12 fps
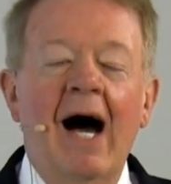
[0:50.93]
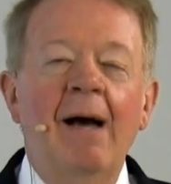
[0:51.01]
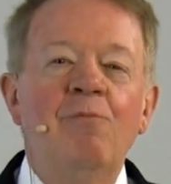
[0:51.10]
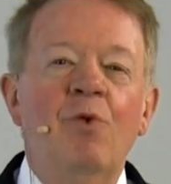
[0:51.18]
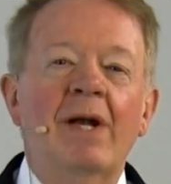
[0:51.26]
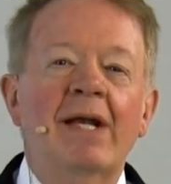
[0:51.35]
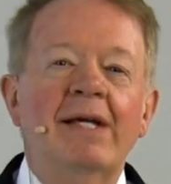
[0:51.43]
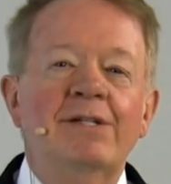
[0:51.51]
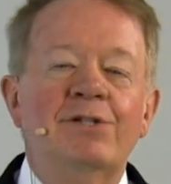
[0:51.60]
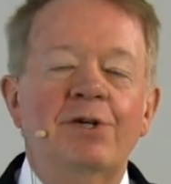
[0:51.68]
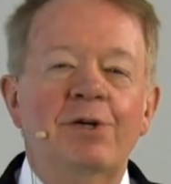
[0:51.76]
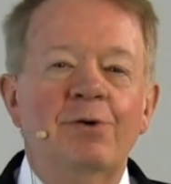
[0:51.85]
I'm
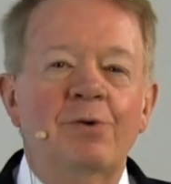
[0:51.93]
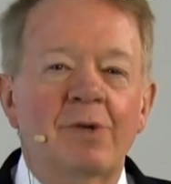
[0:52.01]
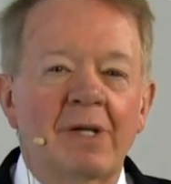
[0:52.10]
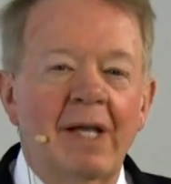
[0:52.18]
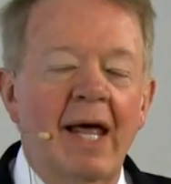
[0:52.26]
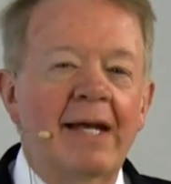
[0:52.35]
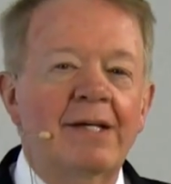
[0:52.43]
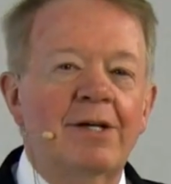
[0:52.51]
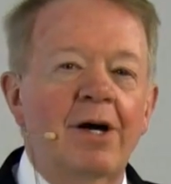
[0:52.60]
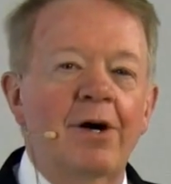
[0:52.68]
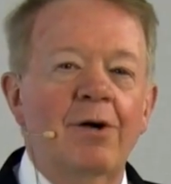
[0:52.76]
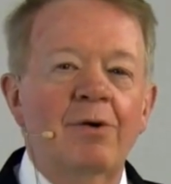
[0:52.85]
willing to let
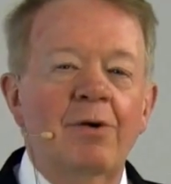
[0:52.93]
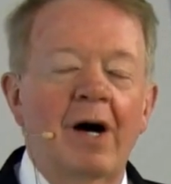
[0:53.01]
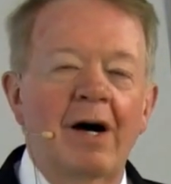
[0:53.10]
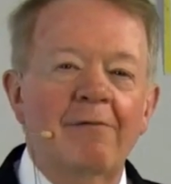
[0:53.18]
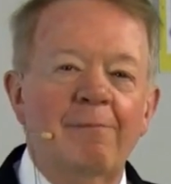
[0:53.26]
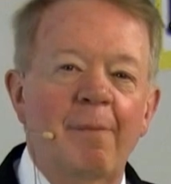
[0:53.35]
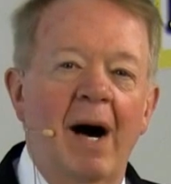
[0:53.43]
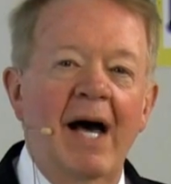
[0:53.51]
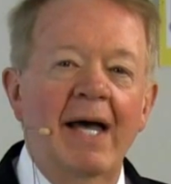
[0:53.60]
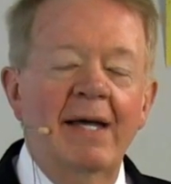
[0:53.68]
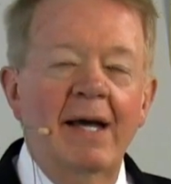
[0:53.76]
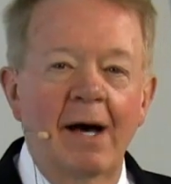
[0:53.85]
go of
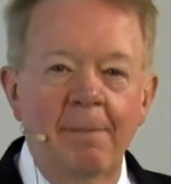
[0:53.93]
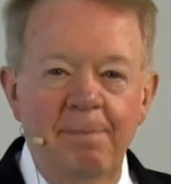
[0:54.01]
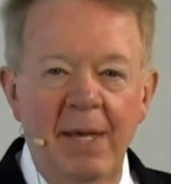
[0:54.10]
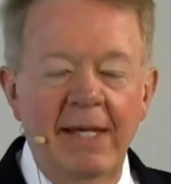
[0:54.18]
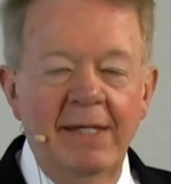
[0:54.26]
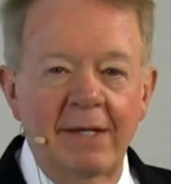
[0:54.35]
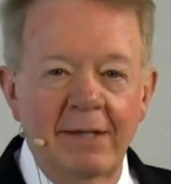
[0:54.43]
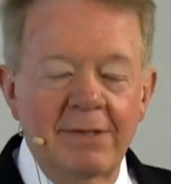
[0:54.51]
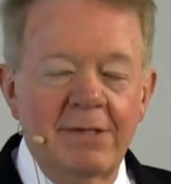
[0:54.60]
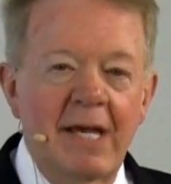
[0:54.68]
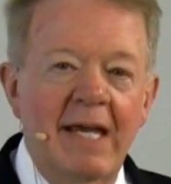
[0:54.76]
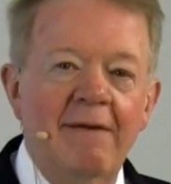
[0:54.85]
my
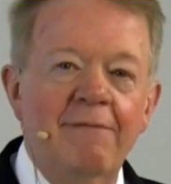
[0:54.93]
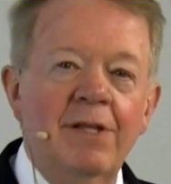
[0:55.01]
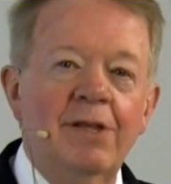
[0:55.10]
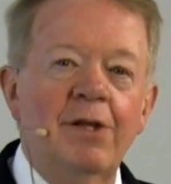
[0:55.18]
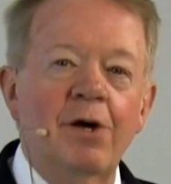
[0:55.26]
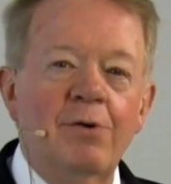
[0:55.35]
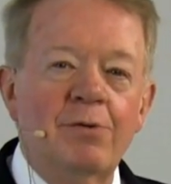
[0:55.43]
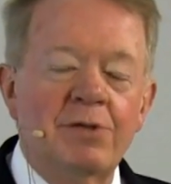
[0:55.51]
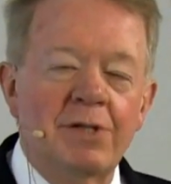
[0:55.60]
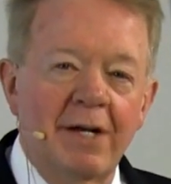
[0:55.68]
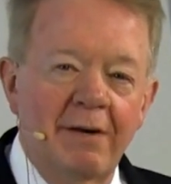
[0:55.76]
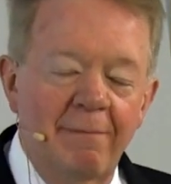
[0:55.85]
opinions, even
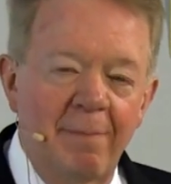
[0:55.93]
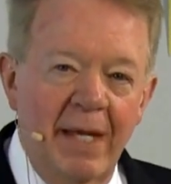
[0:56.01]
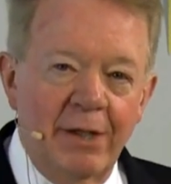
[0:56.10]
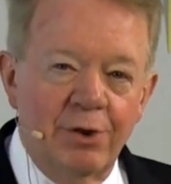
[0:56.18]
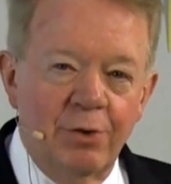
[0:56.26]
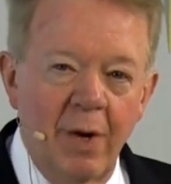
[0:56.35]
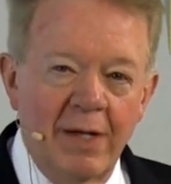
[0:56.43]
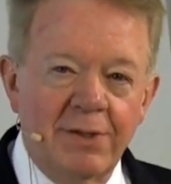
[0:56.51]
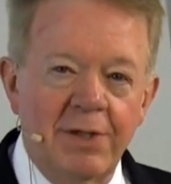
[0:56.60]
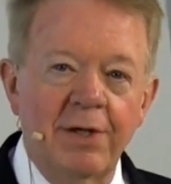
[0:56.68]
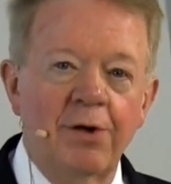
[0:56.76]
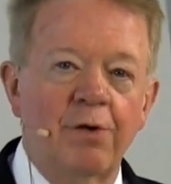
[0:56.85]
those that have been
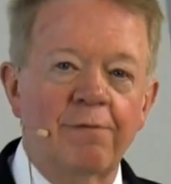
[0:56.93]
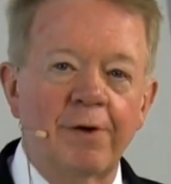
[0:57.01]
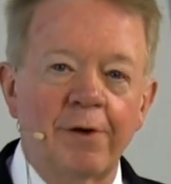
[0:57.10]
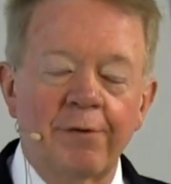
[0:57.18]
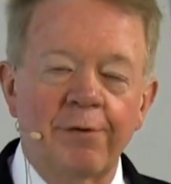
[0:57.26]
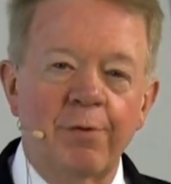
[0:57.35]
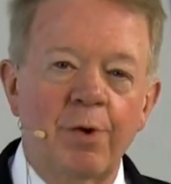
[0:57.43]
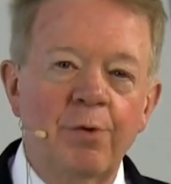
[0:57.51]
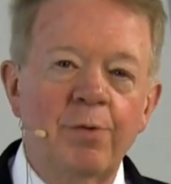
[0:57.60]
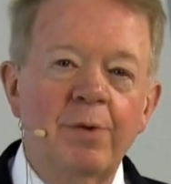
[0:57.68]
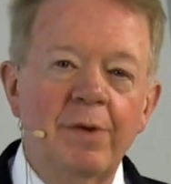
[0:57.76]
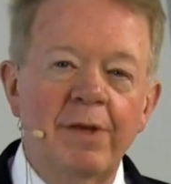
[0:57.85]
crusted over
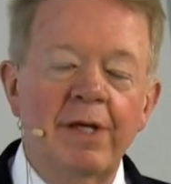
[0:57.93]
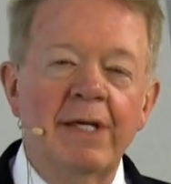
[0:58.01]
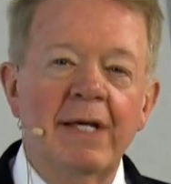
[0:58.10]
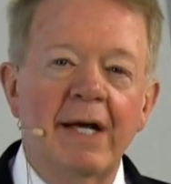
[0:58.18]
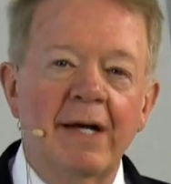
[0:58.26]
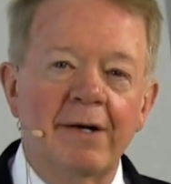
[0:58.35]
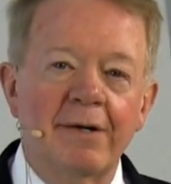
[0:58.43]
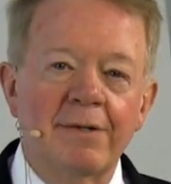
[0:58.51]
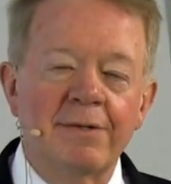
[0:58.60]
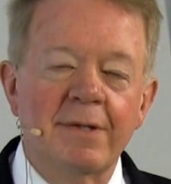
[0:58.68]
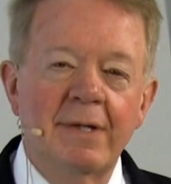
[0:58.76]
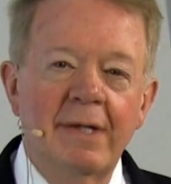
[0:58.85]
through the
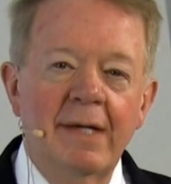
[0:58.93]
years.